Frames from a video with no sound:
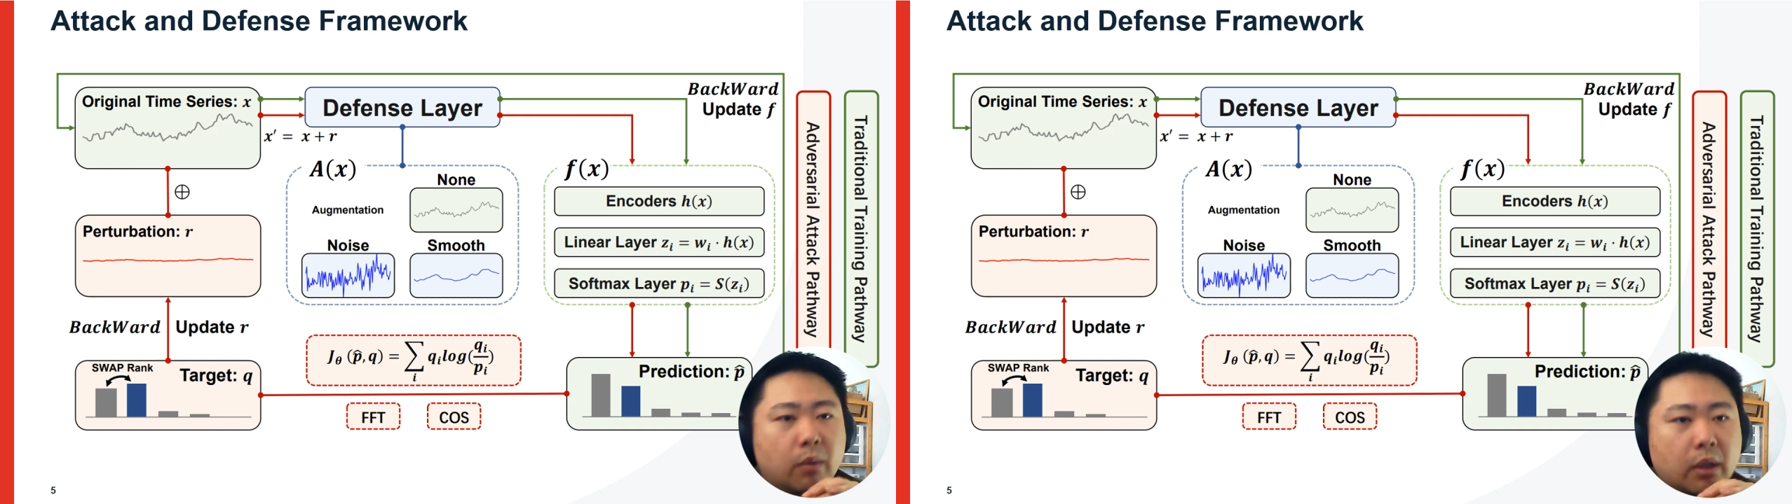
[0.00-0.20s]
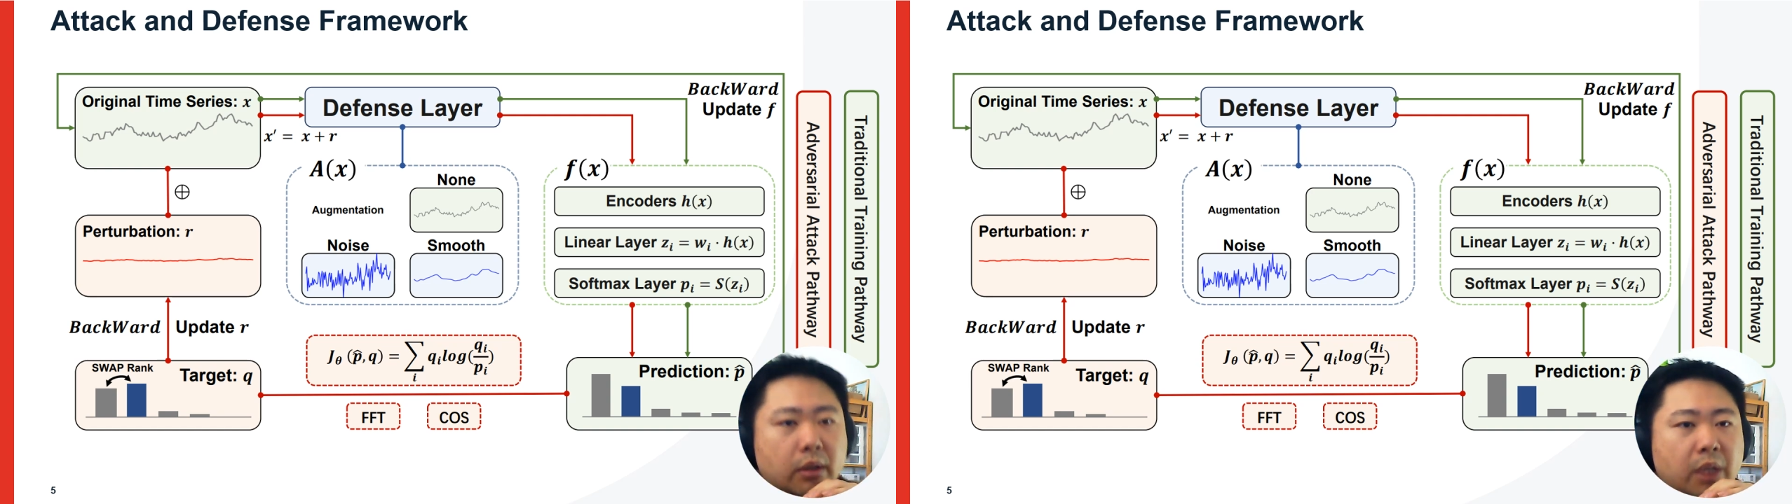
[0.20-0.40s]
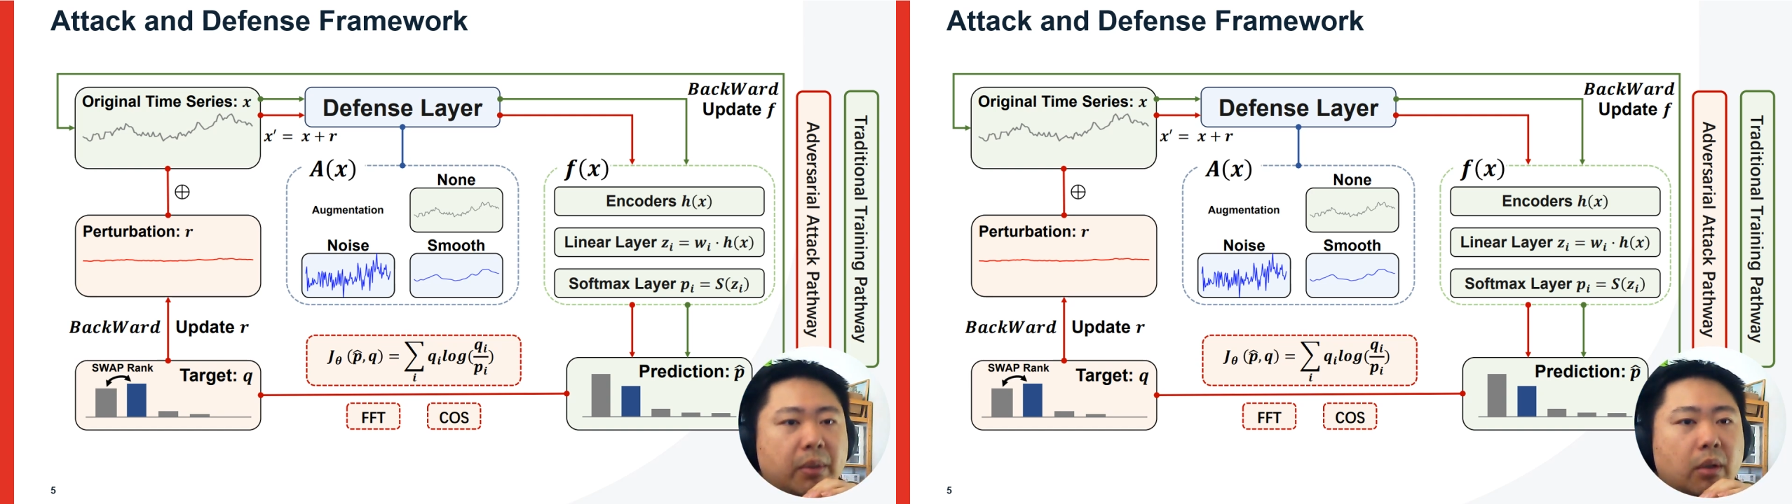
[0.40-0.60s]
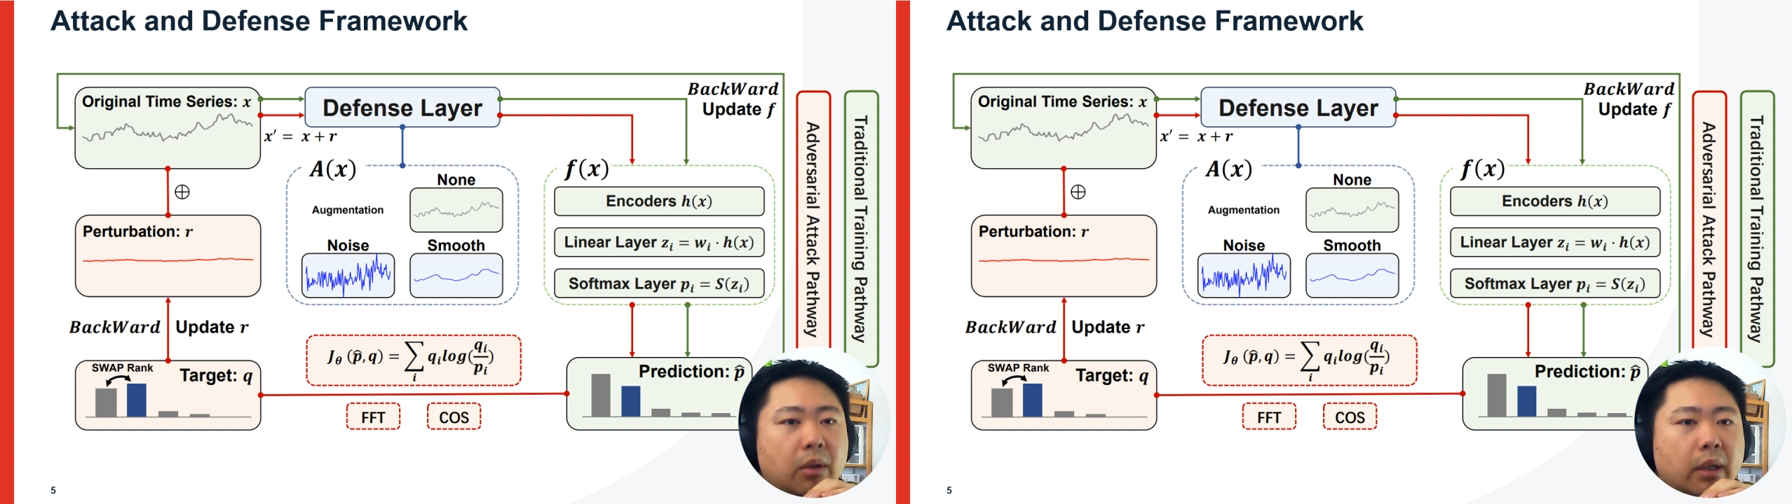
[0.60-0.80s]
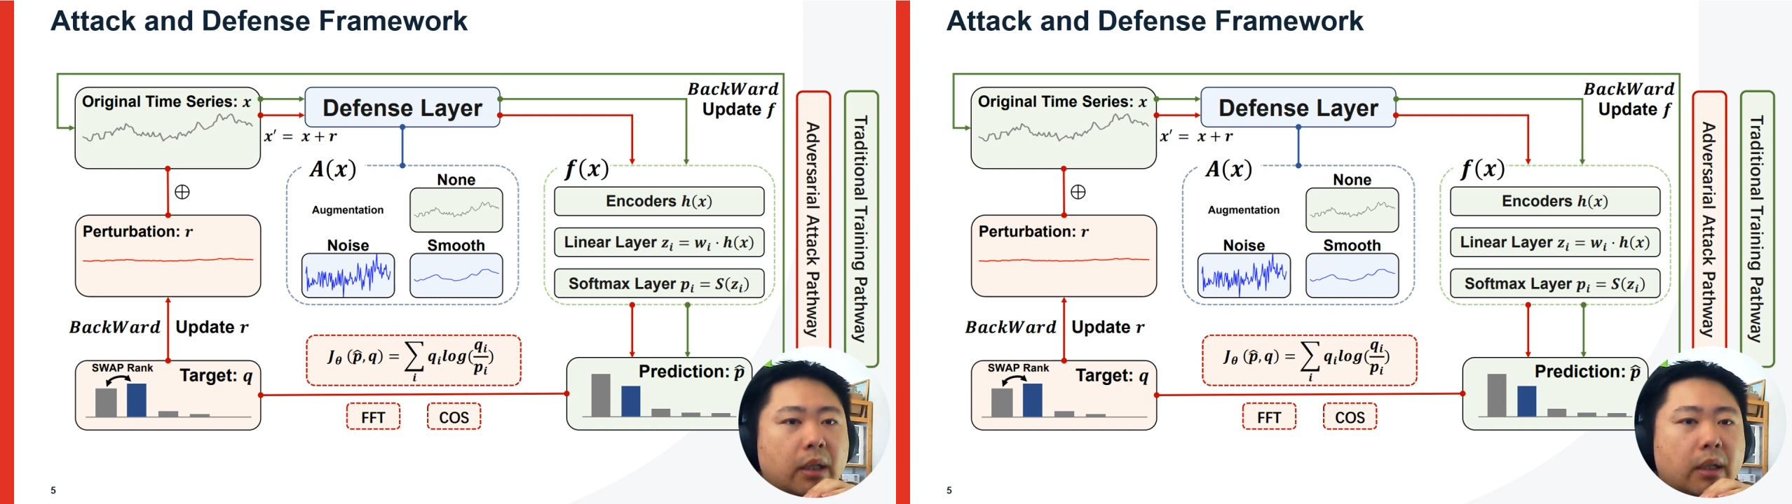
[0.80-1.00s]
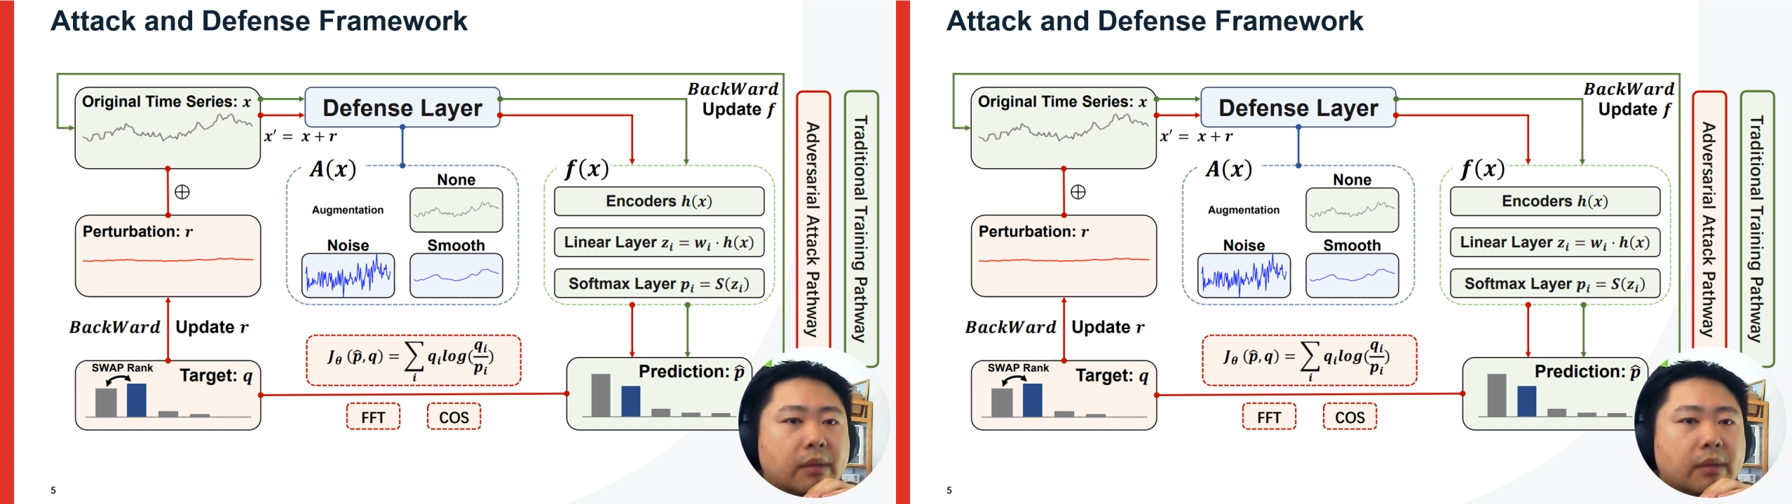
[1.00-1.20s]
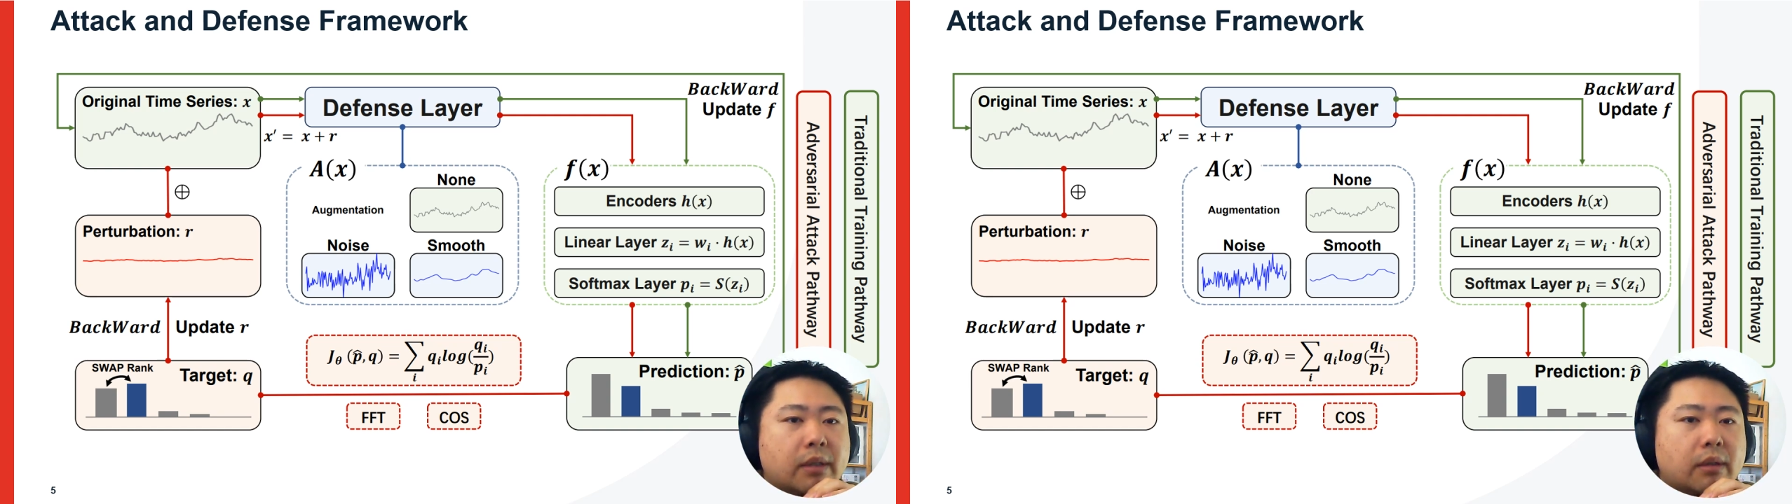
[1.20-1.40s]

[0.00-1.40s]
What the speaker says: typically consists